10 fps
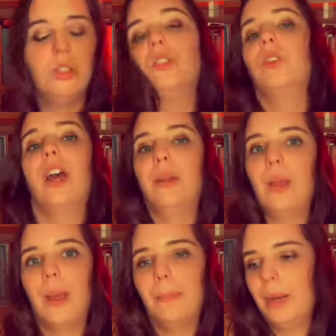So
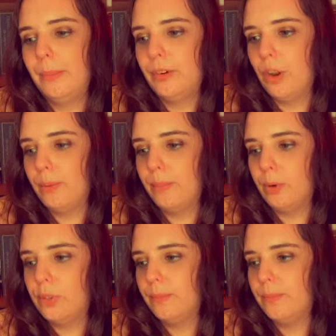anyway, I'm blabbering on,
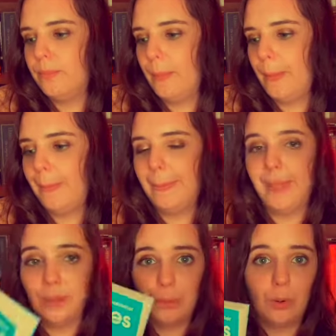but
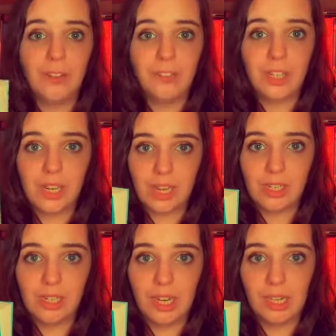this book is
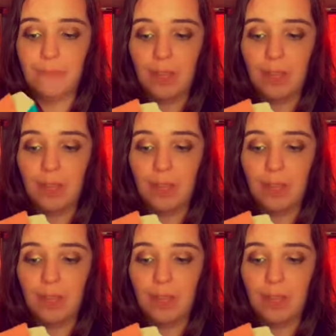fantastic.